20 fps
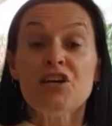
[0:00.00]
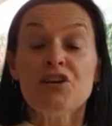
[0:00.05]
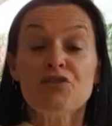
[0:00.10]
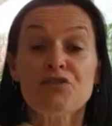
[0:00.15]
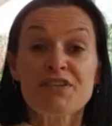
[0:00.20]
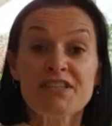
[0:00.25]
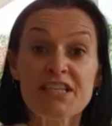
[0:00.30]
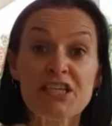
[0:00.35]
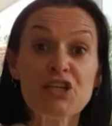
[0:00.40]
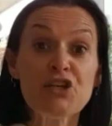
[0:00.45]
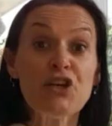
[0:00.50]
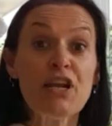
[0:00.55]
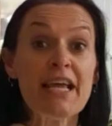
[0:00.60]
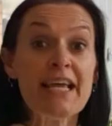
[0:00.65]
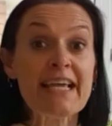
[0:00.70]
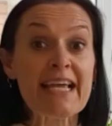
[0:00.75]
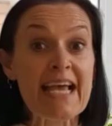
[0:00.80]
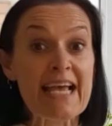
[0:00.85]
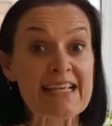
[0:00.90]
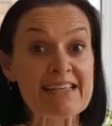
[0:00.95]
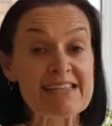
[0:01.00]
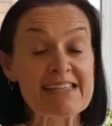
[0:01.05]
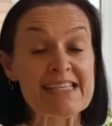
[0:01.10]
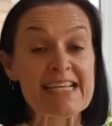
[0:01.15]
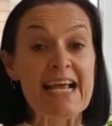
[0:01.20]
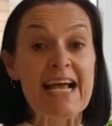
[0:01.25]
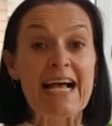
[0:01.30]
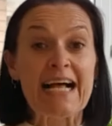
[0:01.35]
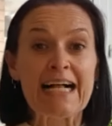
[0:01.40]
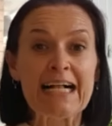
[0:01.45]
Ricinoleic acid
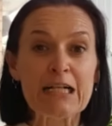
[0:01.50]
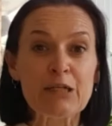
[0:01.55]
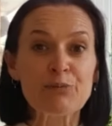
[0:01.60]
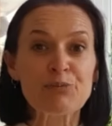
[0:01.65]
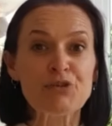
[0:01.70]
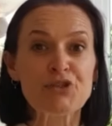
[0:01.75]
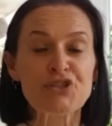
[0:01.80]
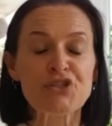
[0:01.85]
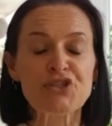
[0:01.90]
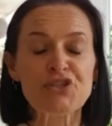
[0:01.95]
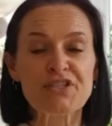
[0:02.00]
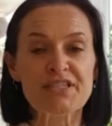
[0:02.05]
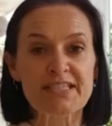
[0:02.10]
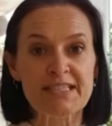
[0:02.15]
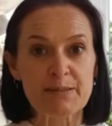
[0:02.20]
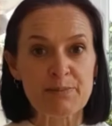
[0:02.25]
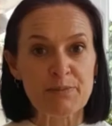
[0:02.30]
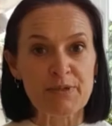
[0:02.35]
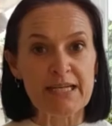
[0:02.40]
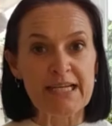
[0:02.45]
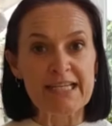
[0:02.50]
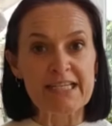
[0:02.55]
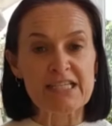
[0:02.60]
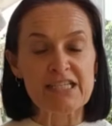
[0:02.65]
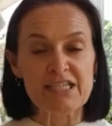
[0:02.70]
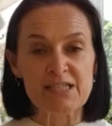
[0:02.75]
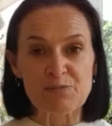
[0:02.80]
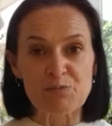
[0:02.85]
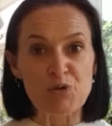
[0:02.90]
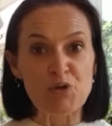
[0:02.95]
helps to stimulate
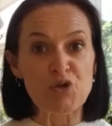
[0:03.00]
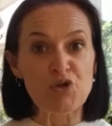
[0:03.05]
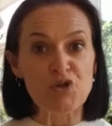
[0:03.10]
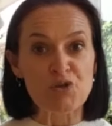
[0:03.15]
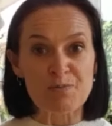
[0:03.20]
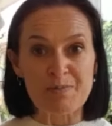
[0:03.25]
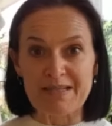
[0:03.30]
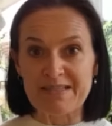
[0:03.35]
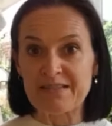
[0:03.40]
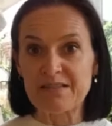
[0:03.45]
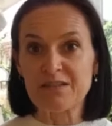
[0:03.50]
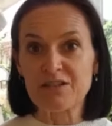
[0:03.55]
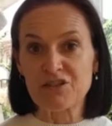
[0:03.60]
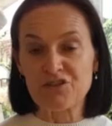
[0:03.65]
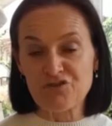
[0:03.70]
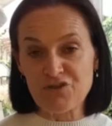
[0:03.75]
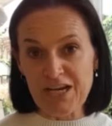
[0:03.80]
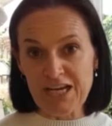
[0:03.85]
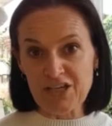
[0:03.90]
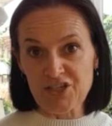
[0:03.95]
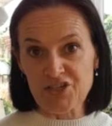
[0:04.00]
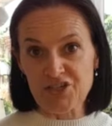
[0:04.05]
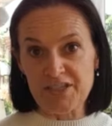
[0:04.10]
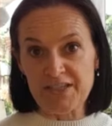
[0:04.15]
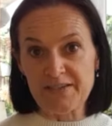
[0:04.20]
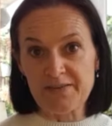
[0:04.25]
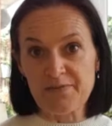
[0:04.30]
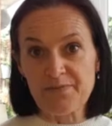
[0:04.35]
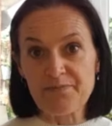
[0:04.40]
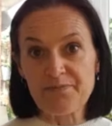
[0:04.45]
smooth muscle contraction.
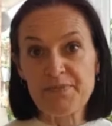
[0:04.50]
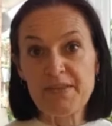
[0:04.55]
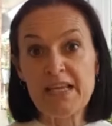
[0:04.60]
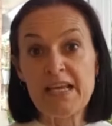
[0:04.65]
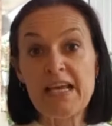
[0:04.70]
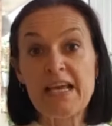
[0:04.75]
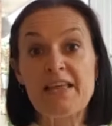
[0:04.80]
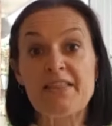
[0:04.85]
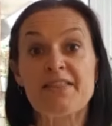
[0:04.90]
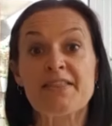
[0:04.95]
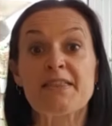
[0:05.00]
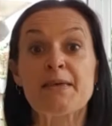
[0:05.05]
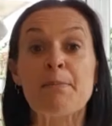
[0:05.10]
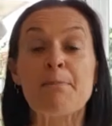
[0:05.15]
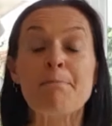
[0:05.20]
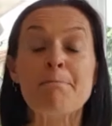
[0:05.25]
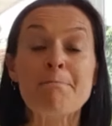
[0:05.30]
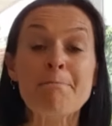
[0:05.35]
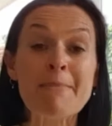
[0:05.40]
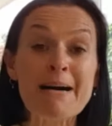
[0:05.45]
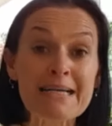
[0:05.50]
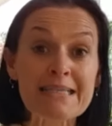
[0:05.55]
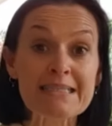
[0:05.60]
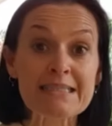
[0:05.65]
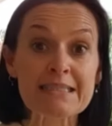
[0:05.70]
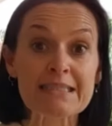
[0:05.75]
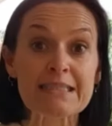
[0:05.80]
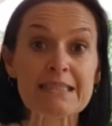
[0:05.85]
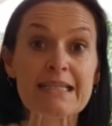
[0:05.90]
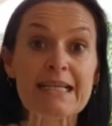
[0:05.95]
The
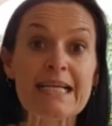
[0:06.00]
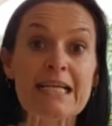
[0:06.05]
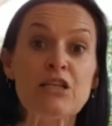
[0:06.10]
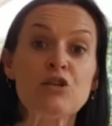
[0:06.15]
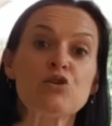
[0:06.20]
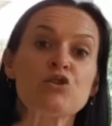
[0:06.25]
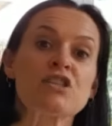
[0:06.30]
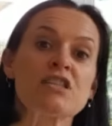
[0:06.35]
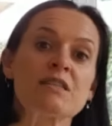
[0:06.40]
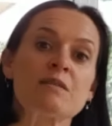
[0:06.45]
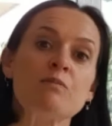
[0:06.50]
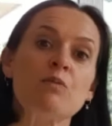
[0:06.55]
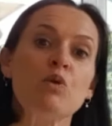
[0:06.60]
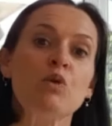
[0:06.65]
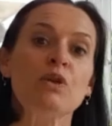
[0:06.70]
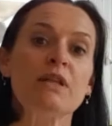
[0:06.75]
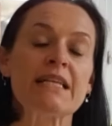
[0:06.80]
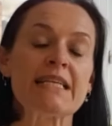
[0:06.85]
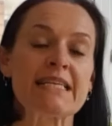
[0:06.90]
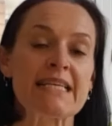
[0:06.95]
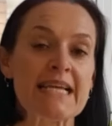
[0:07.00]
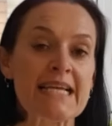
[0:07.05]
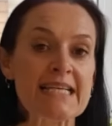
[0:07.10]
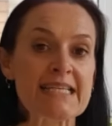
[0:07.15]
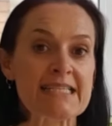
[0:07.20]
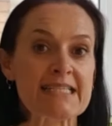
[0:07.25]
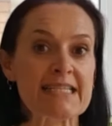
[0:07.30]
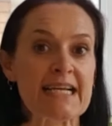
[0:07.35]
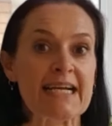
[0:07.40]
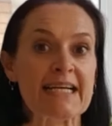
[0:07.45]
muscle in your small
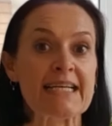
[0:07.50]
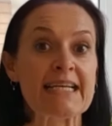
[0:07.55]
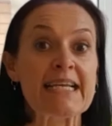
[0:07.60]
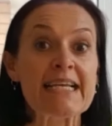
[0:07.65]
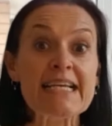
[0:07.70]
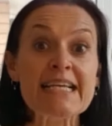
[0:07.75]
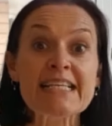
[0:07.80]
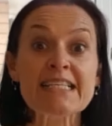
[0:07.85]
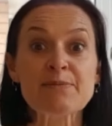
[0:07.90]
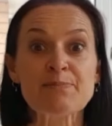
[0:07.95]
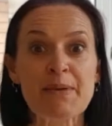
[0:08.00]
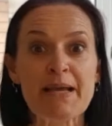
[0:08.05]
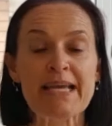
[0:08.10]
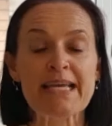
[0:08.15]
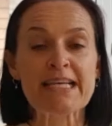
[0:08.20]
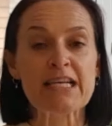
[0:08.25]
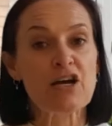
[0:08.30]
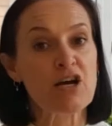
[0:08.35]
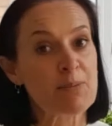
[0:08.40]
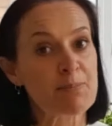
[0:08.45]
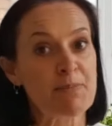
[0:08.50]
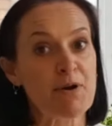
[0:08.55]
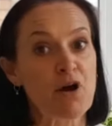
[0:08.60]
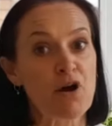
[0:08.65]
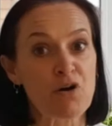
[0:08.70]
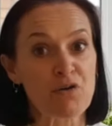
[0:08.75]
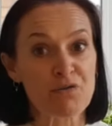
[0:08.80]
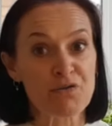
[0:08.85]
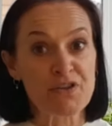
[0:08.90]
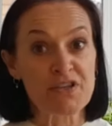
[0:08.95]
intestine is made up
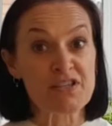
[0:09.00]
of the